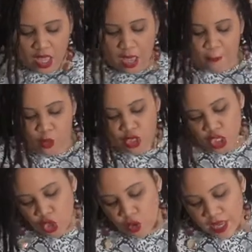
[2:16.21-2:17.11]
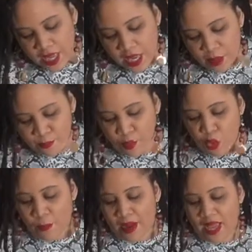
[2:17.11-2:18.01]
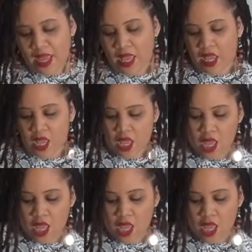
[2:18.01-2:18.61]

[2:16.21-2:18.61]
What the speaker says: I'm going to go ahead and pour my